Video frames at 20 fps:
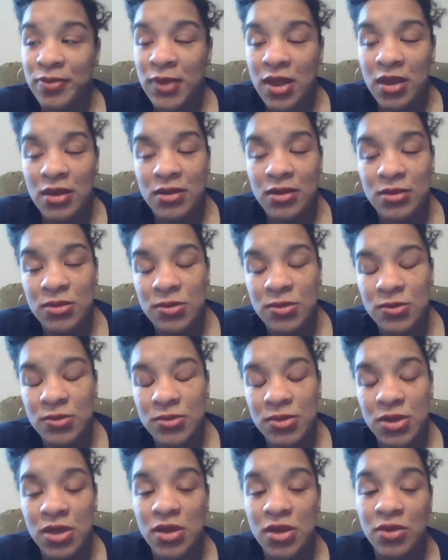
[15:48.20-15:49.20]

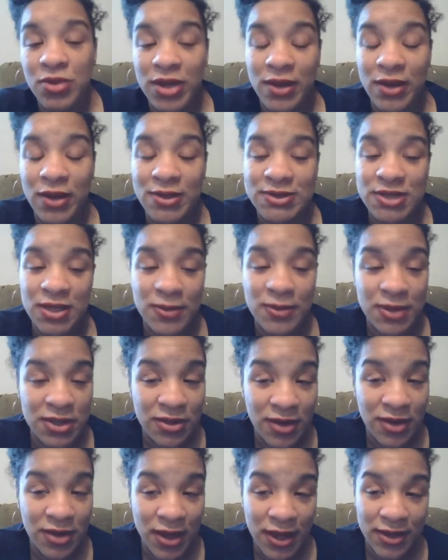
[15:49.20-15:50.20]
when I was able to
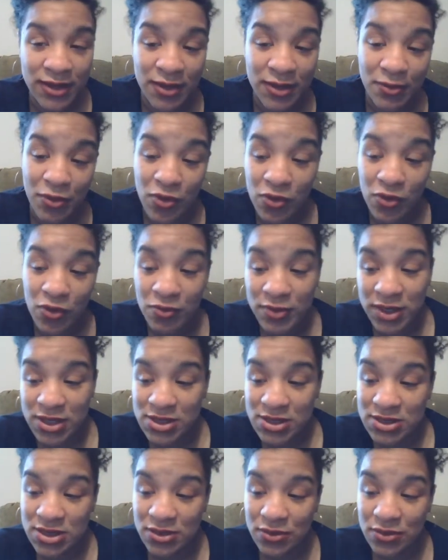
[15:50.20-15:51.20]
do that, they moved me
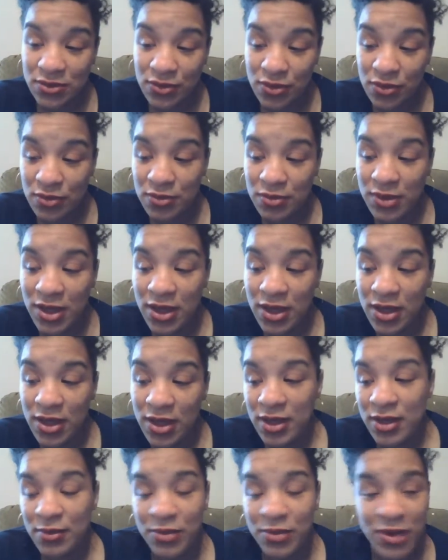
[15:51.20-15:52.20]
into the room,
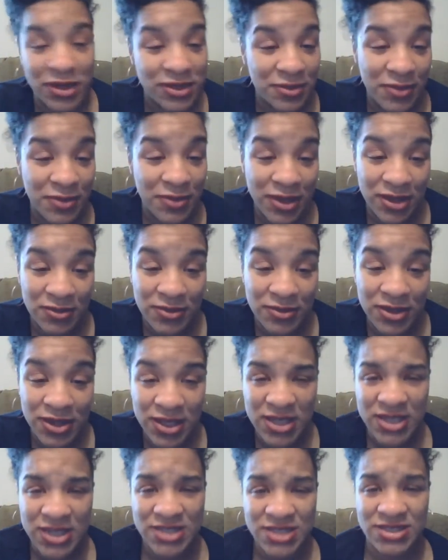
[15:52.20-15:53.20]
brought the
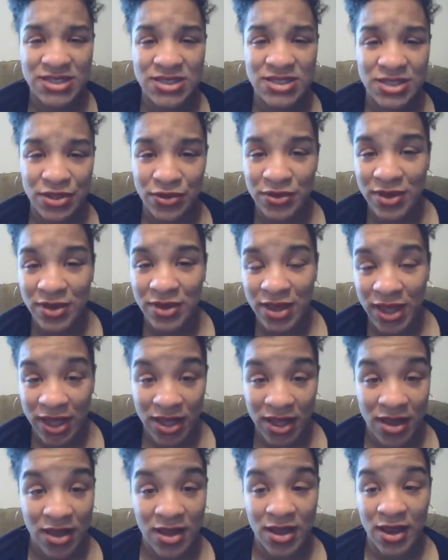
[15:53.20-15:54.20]
baby, and it's this new
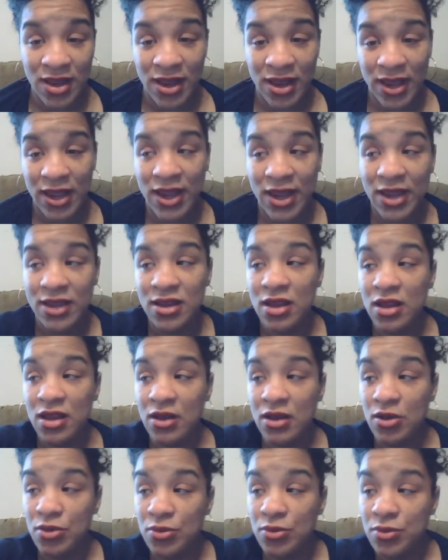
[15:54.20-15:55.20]
thing at
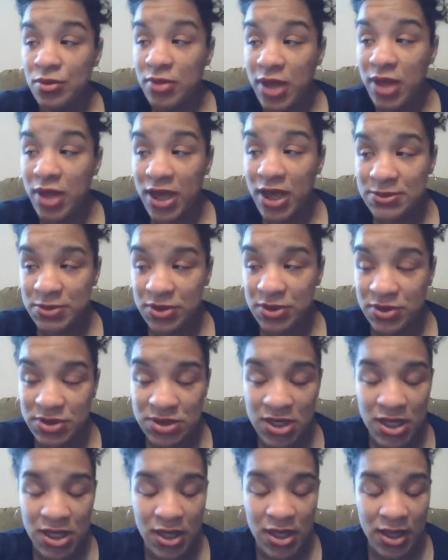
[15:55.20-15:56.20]

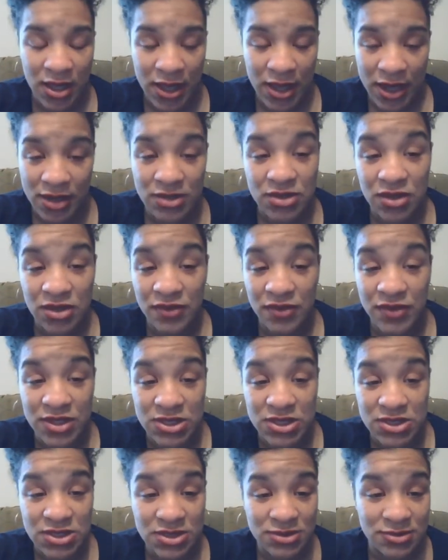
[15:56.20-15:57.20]
hospitals. I don't know if
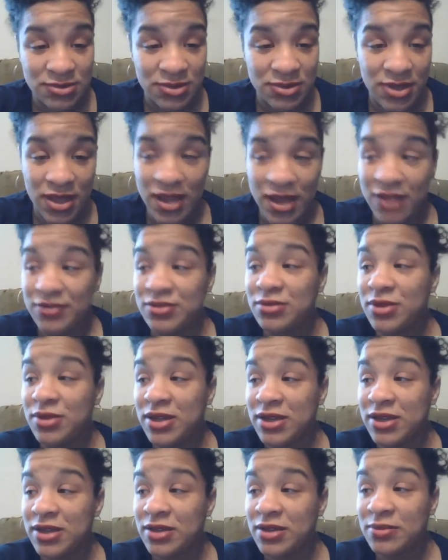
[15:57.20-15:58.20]
it's
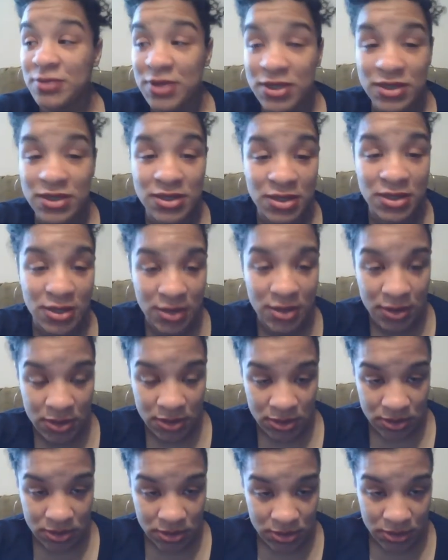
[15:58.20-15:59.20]
everywhere, but
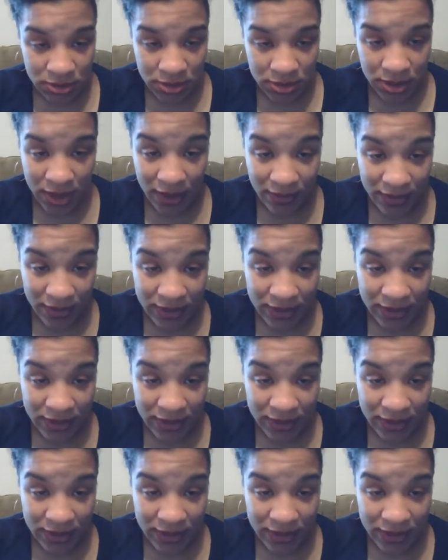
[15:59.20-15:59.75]
out